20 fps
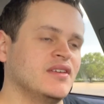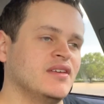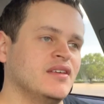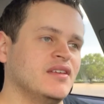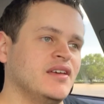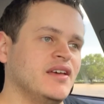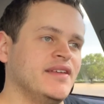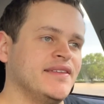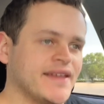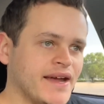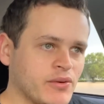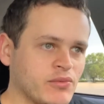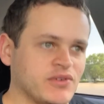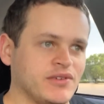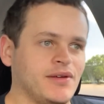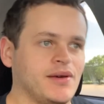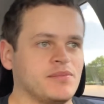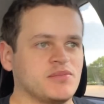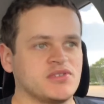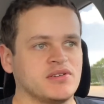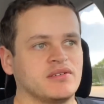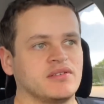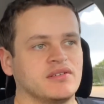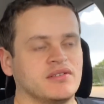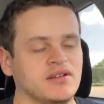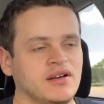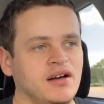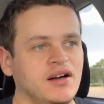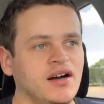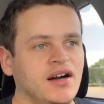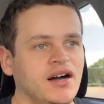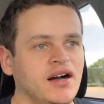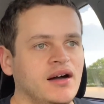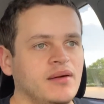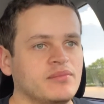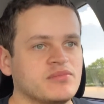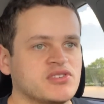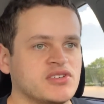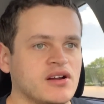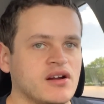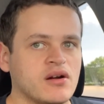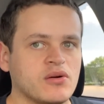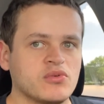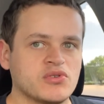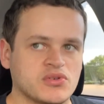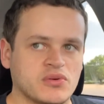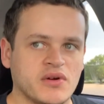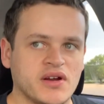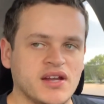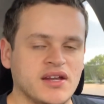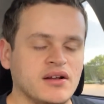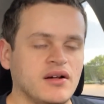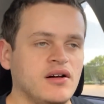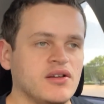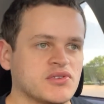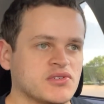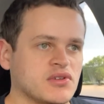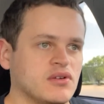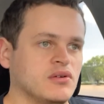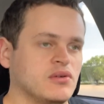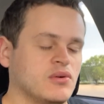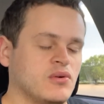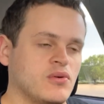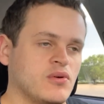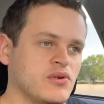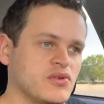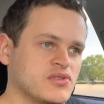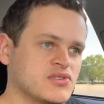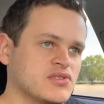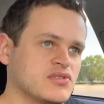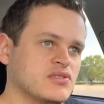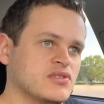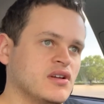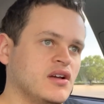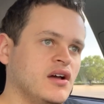that redemption. Sarah was great also, of course.